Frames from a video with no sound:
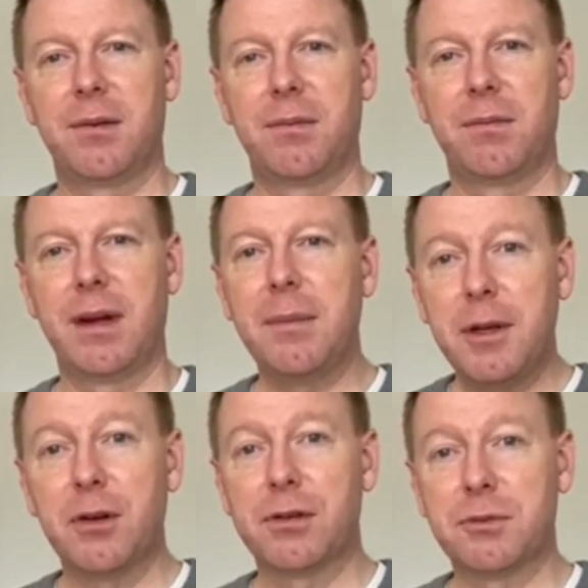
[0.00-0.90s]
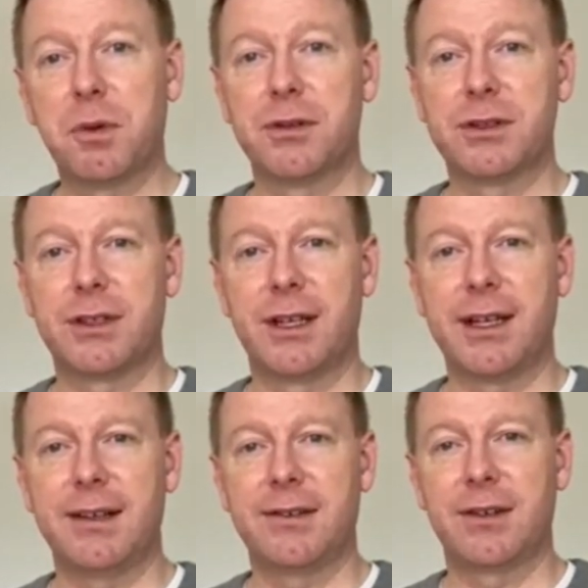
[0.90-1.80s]
Maybe your response
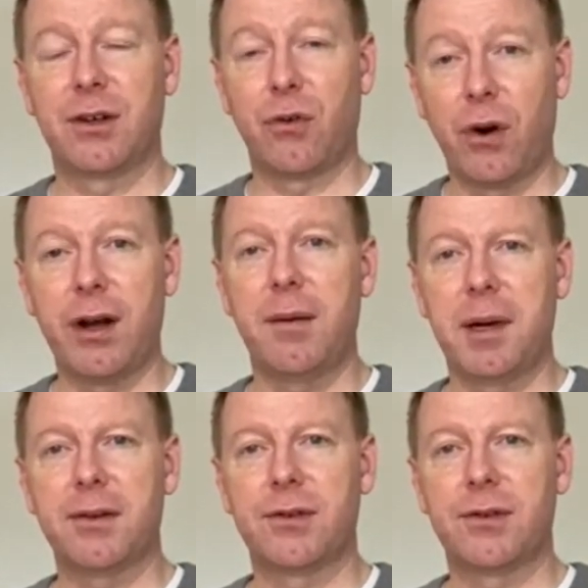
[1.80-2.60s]
today is to cry about